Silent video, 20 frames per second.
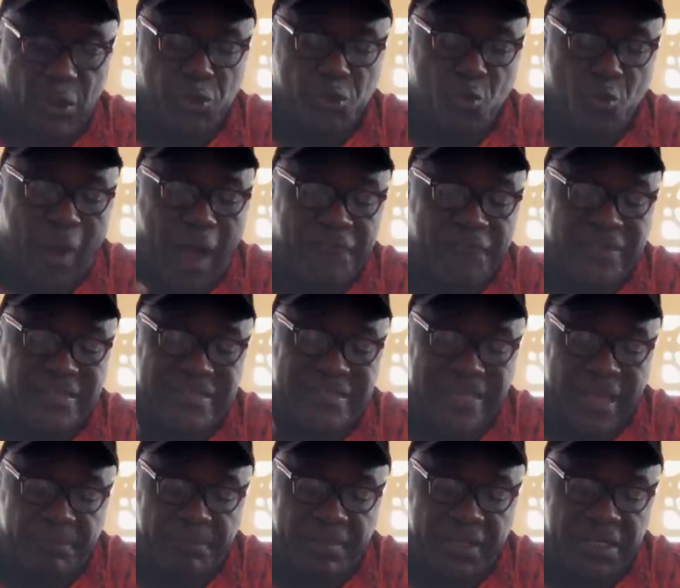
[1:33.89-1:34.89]
you have
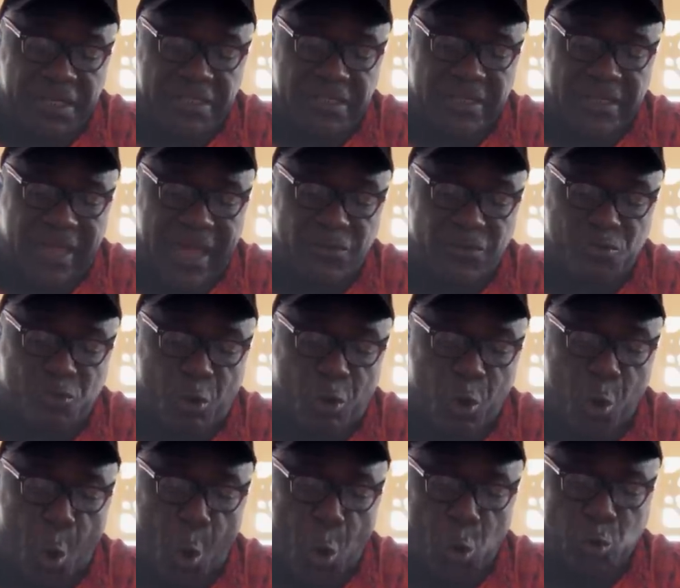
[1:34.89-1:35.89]
established a
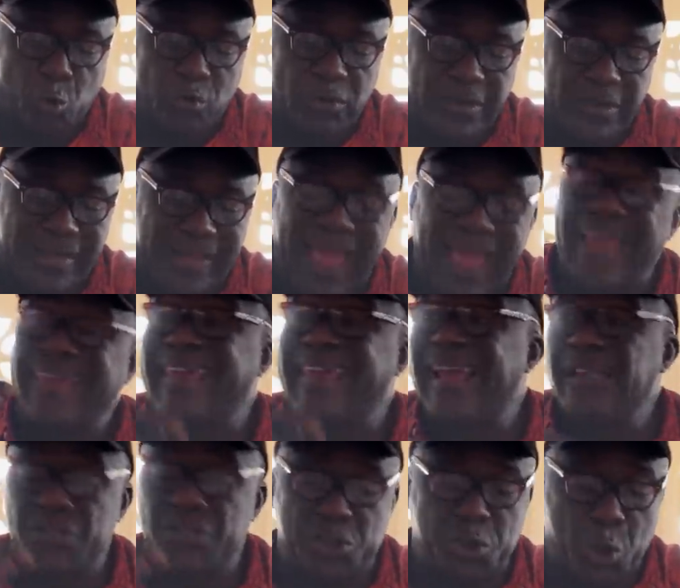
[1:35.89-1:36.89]
stronghold
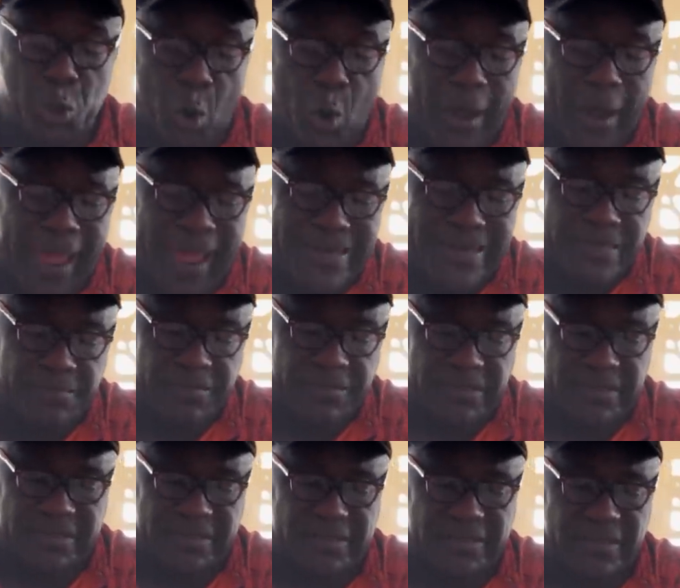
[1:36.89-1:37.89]
against your
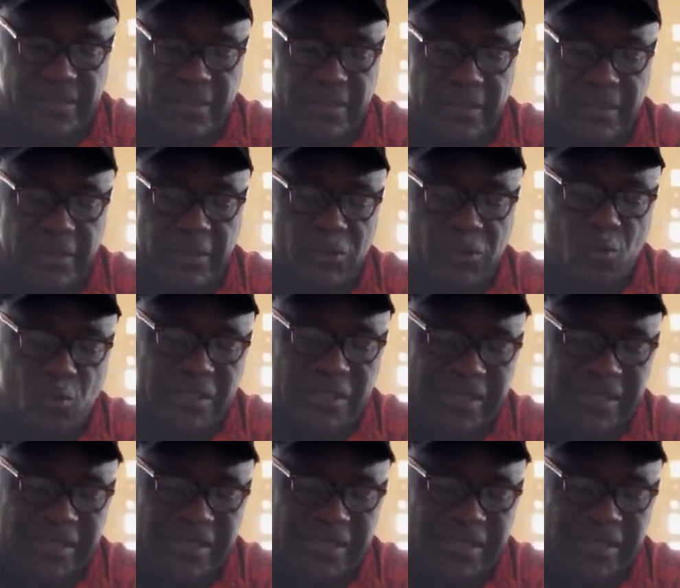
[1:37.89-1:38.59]
enemies, to